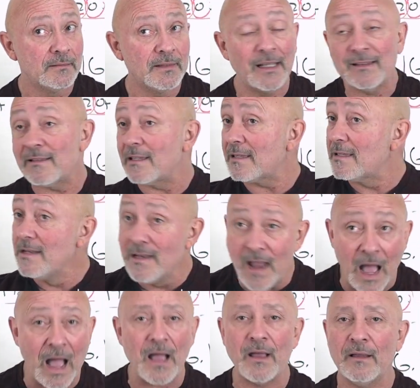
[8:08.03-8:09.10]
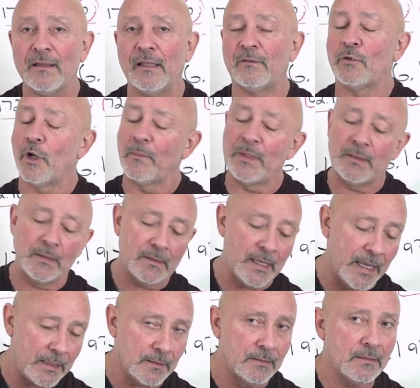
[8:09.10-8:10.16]
It's going to be
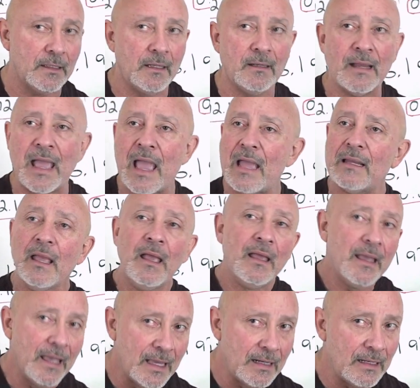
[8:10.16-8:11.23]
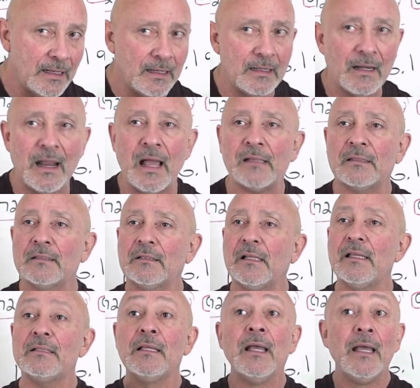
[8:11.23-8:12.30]
hidden in NAT, hidden in an access
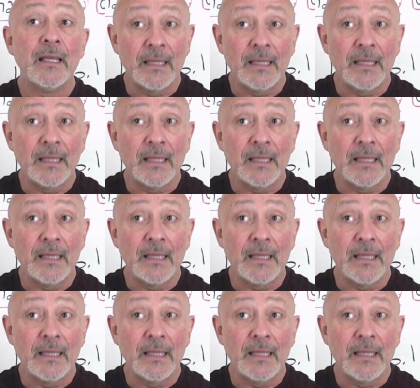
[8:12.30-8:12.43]
list,